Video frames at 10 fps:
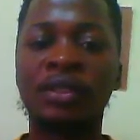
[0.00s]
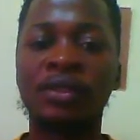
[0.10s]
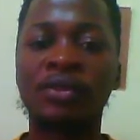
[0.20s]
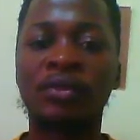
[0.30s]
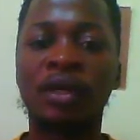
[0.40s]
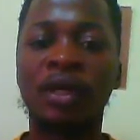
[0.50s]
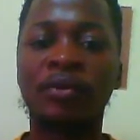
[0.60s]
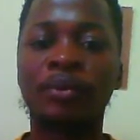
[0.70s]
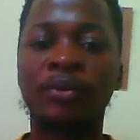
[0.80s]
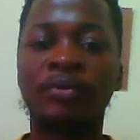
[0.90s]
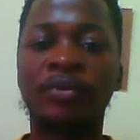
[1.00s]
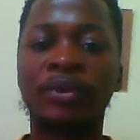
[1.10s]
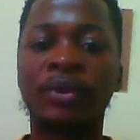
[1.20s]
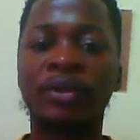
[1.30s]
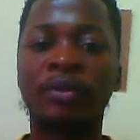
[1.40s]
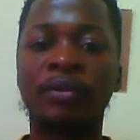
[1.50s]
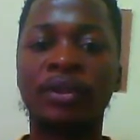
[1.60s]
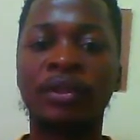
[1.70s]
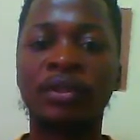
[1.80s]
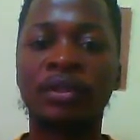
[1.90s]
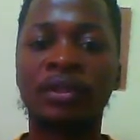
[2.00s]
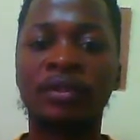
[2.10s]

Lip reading: So I would prefer kilometers.